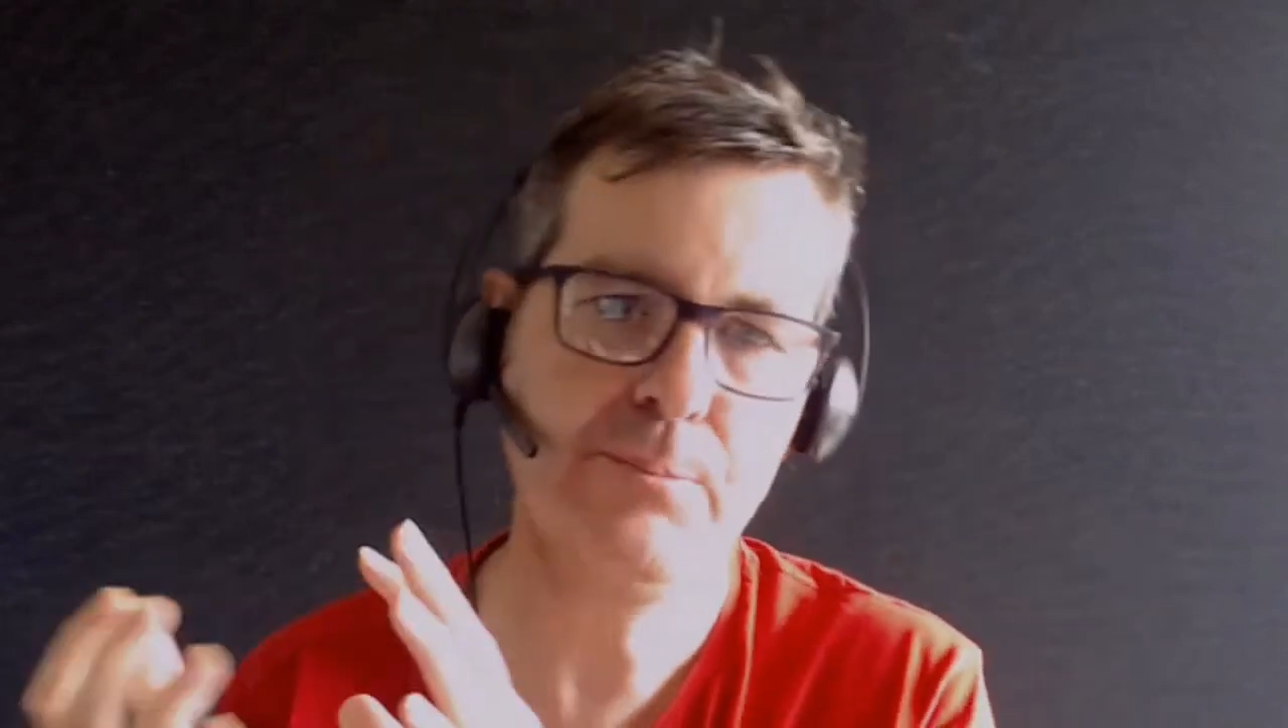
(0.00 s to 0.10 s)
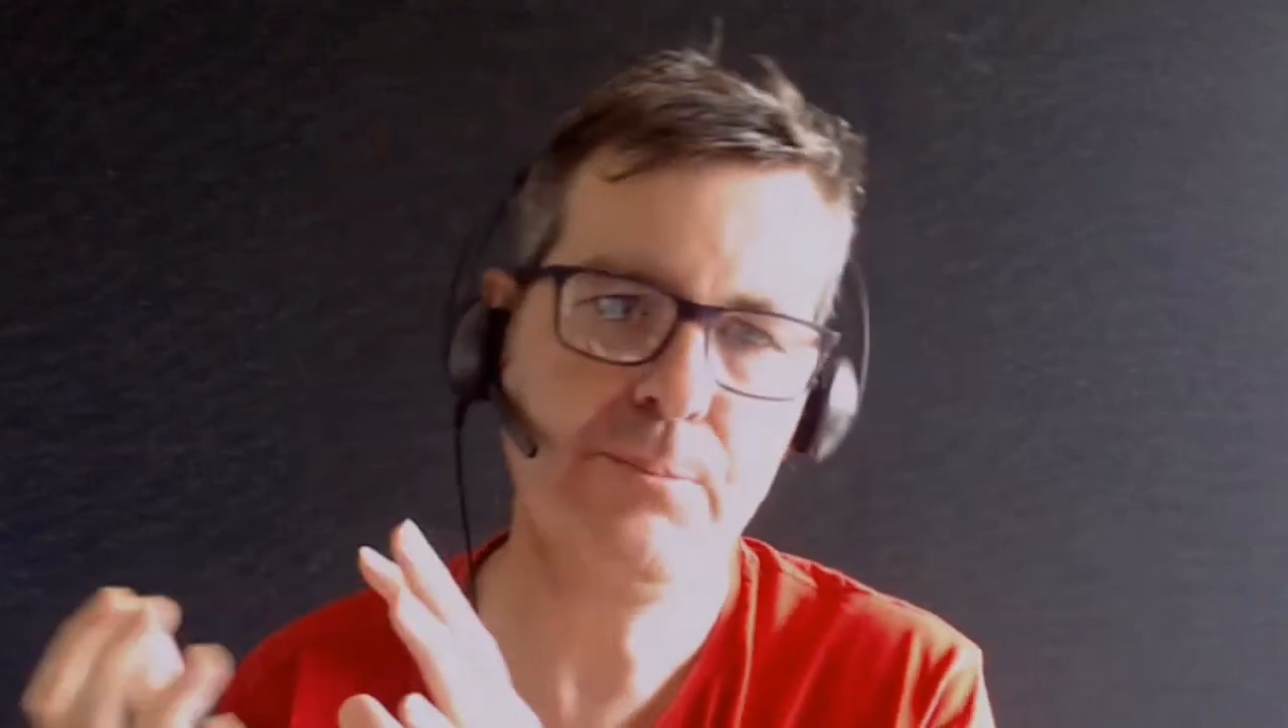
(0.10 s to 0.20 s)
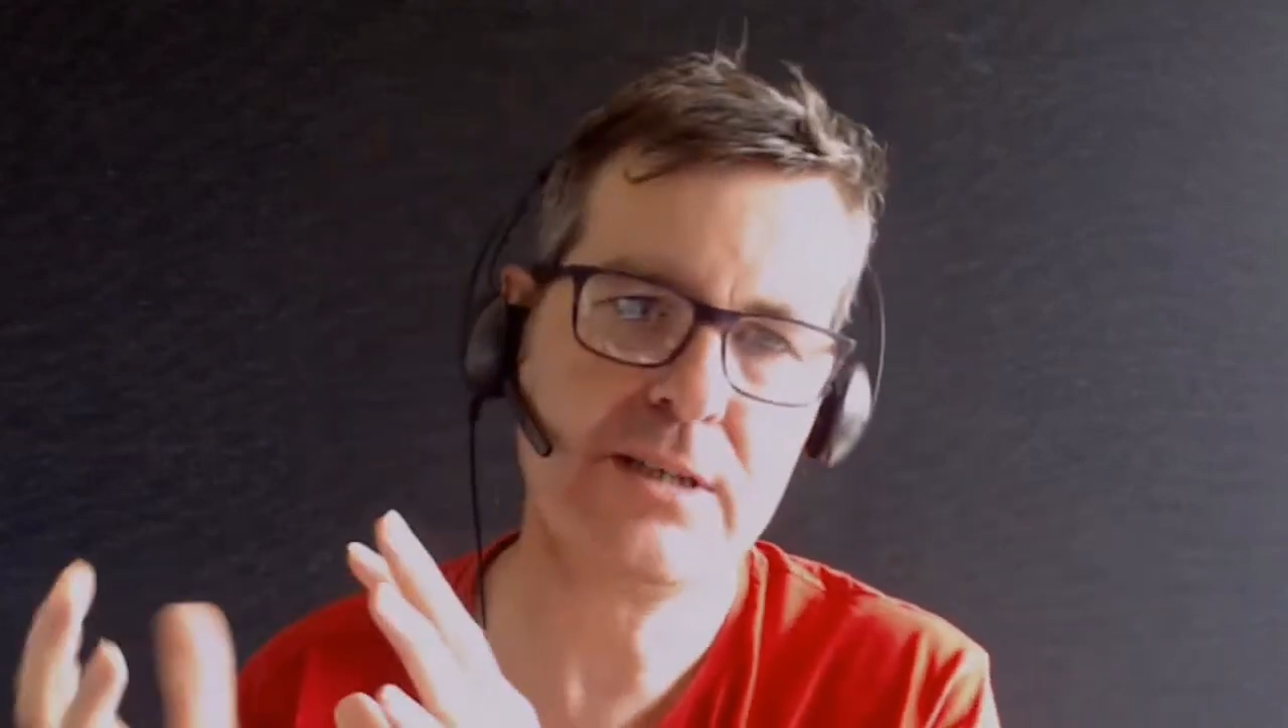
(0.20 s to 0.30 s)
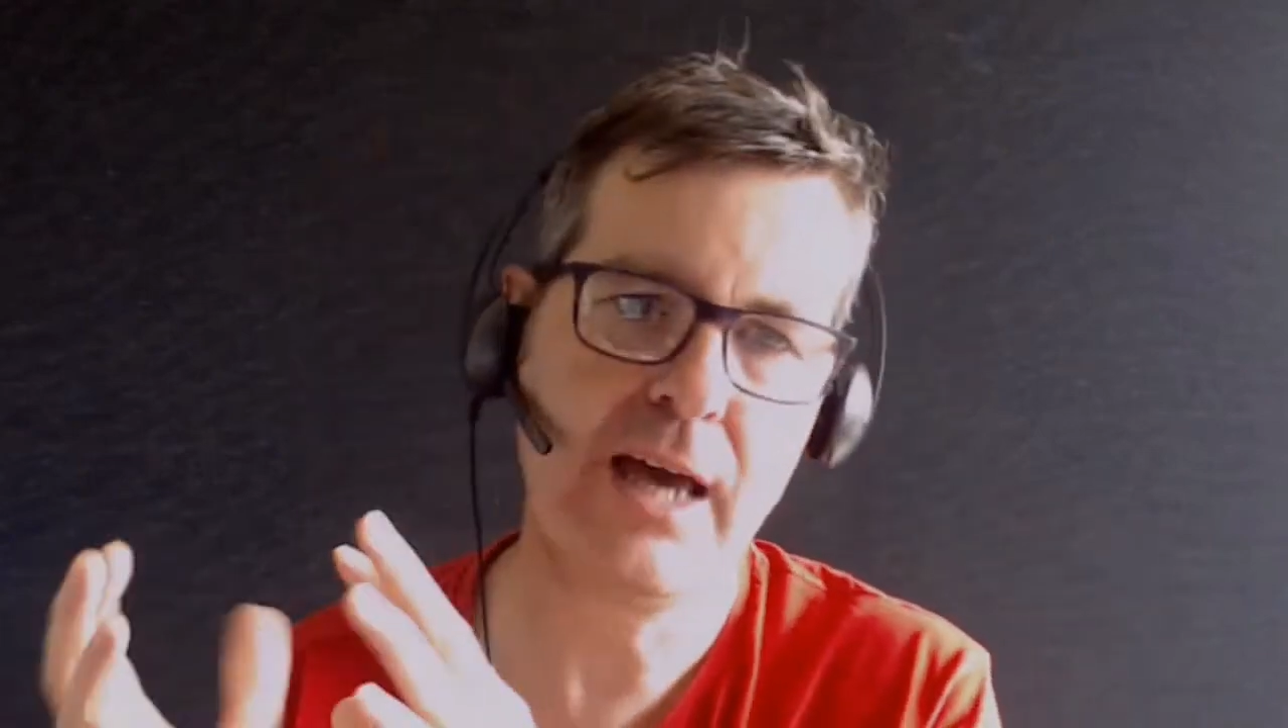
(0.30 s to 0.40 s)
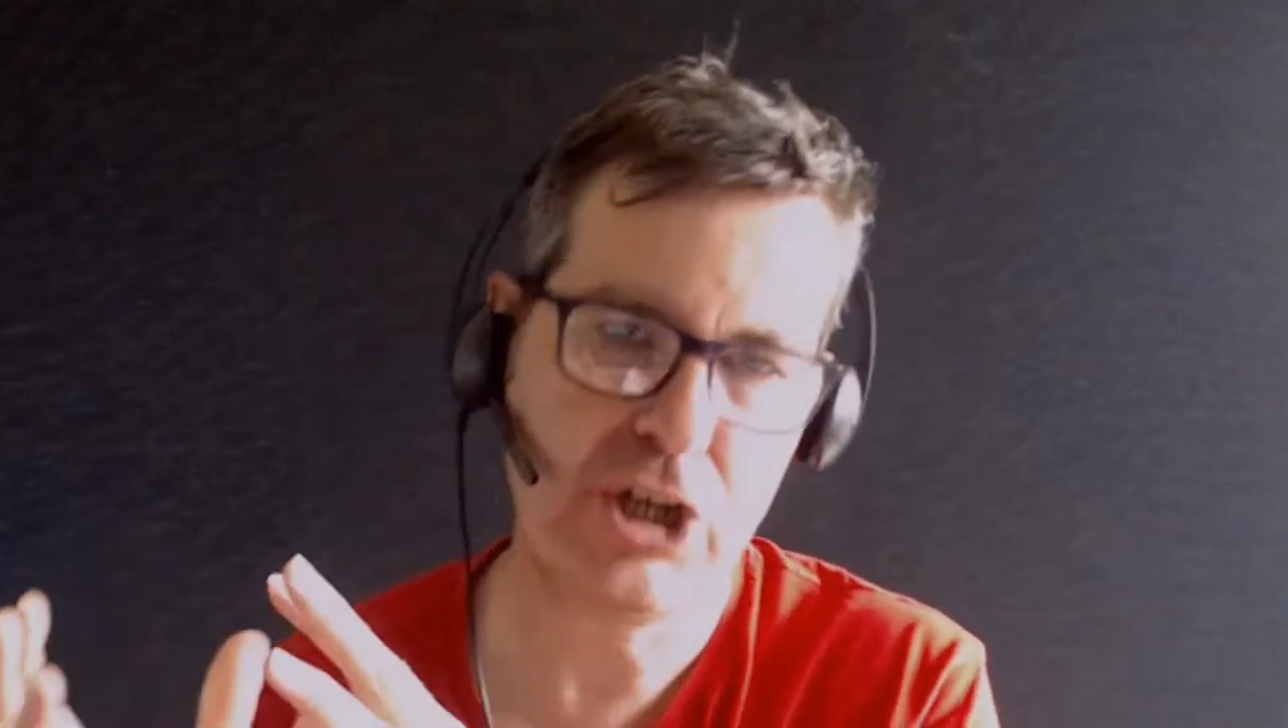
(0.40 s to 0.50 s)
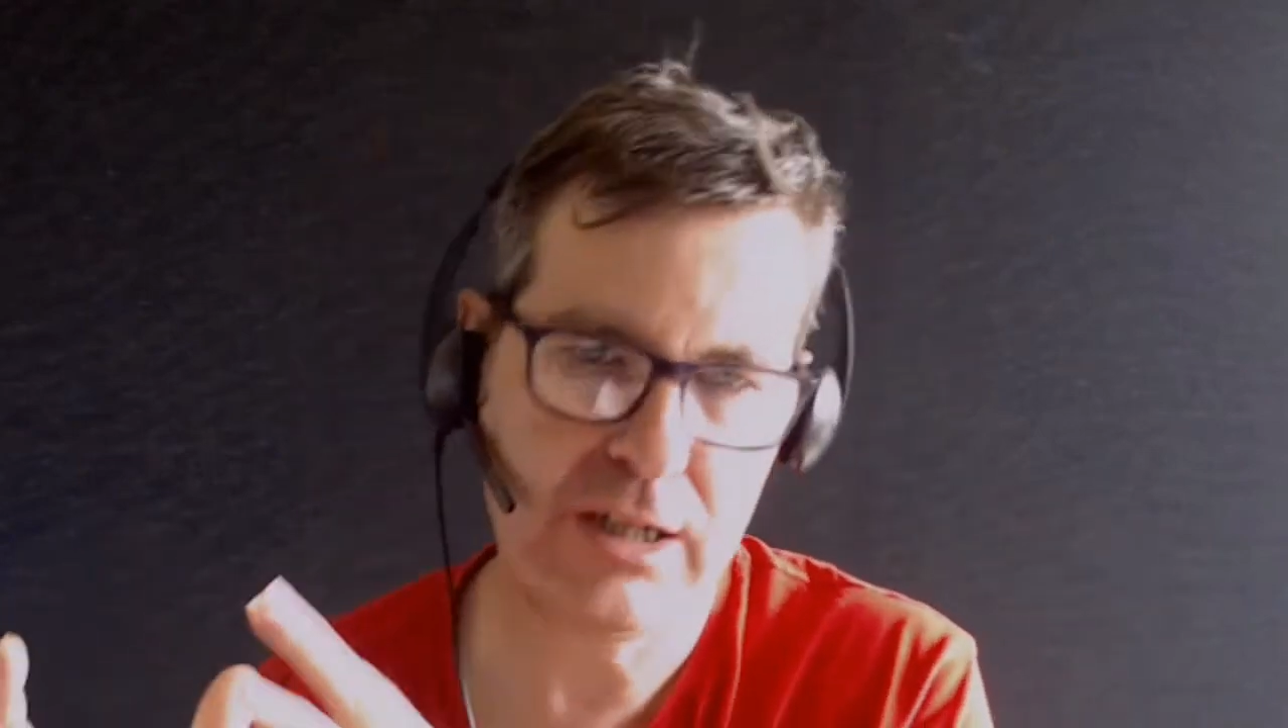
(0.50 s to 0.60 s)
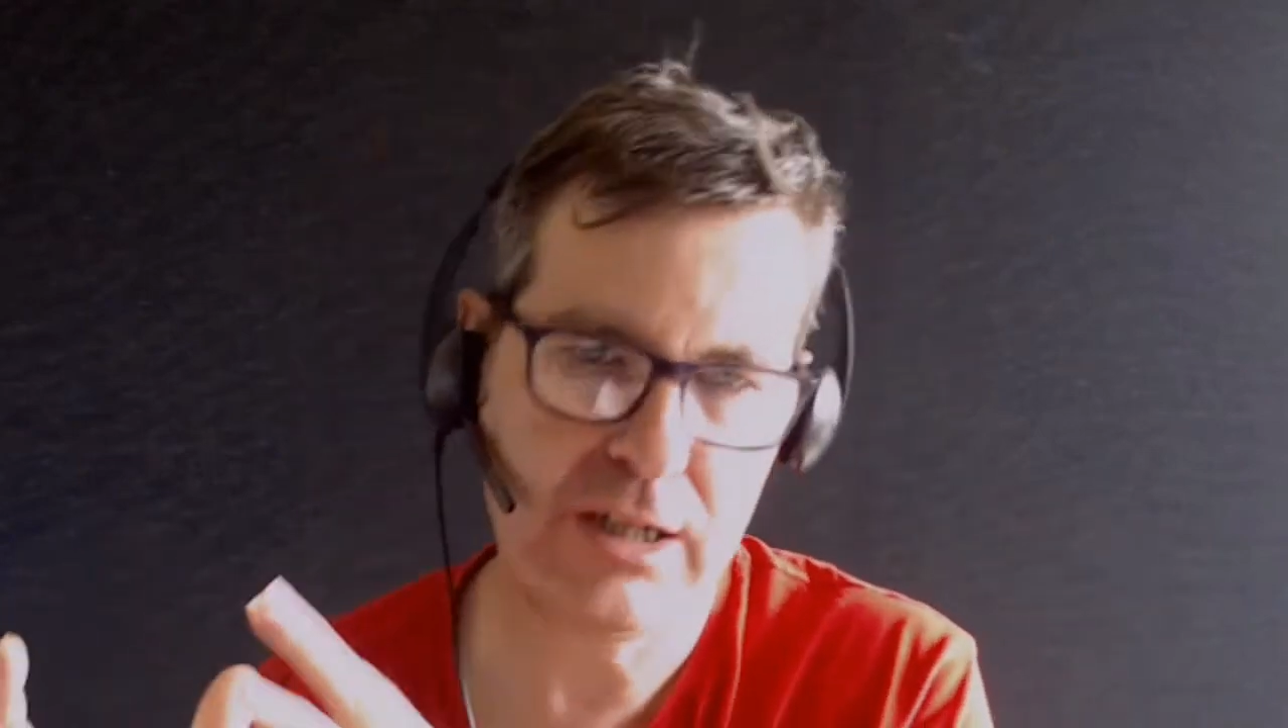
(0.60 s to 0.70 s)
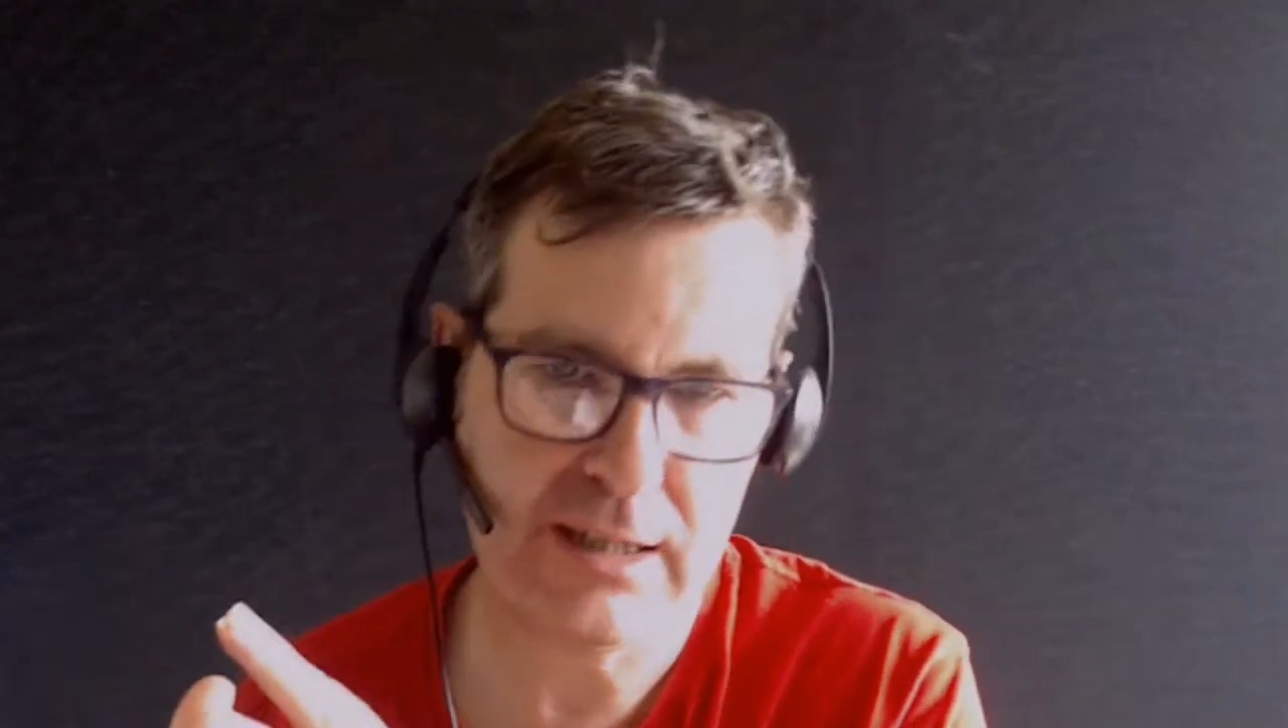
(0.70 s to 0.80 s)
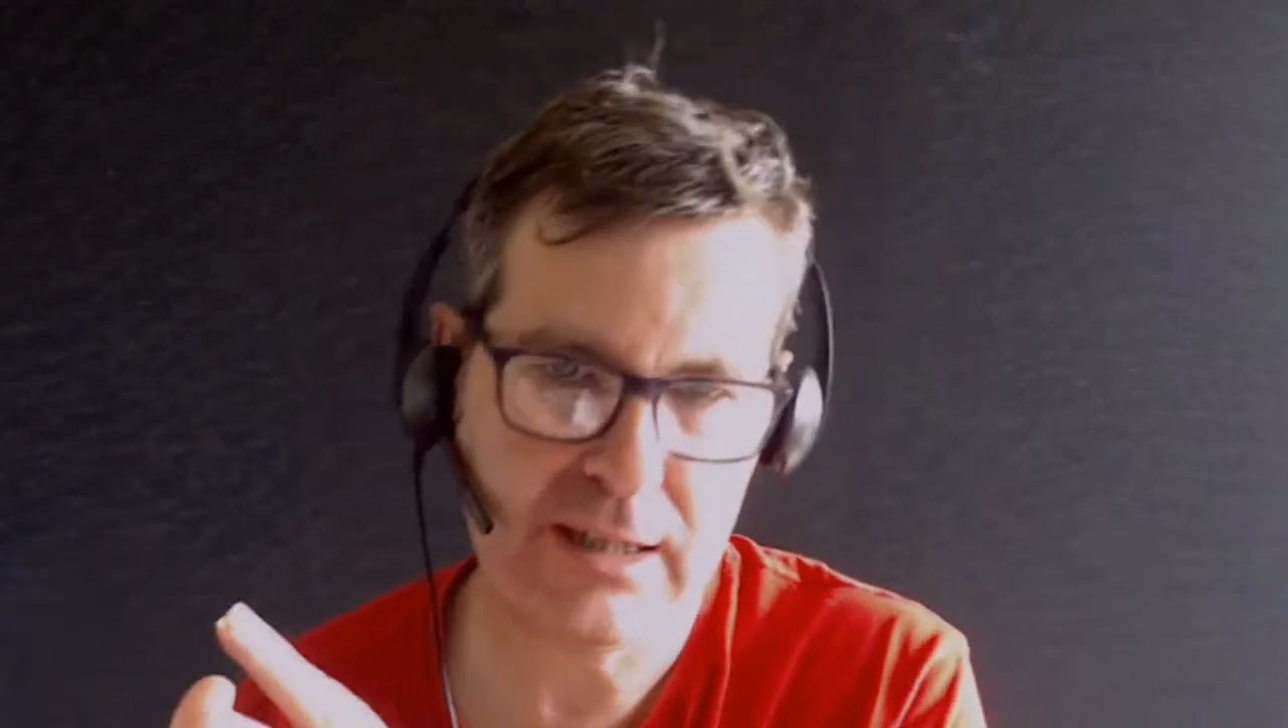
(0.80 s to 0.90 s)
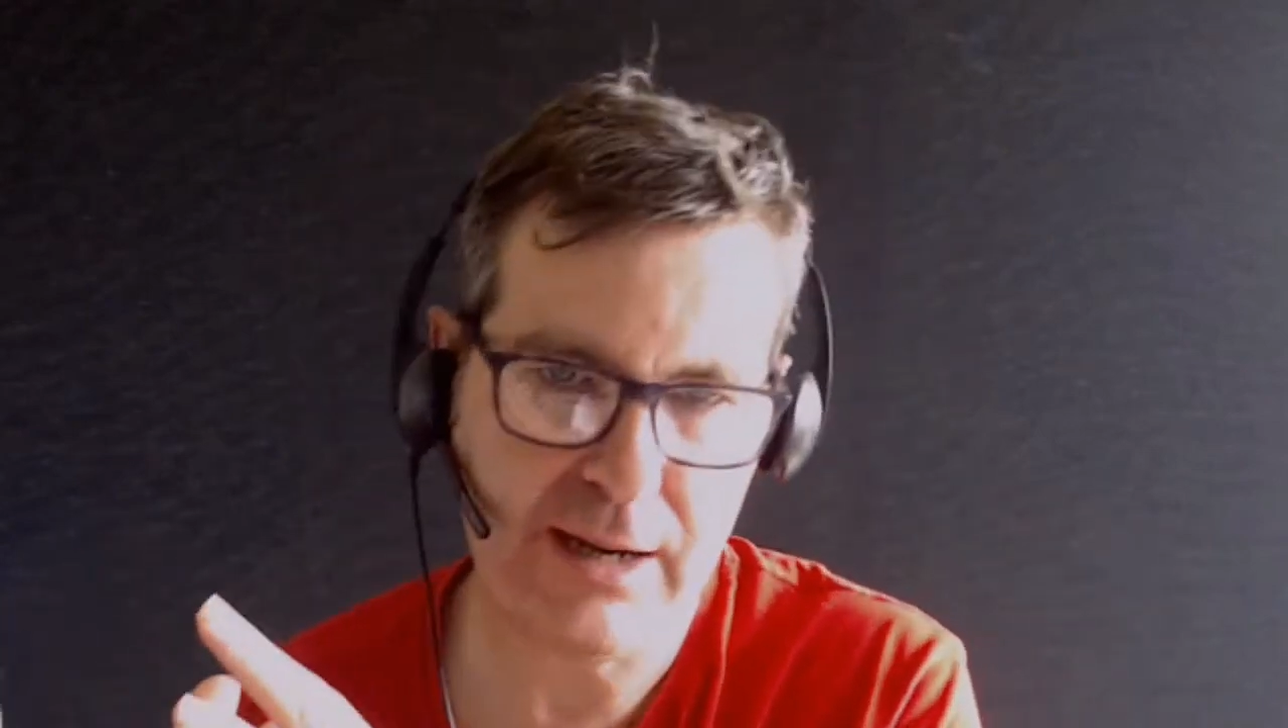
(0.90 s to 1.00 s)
possession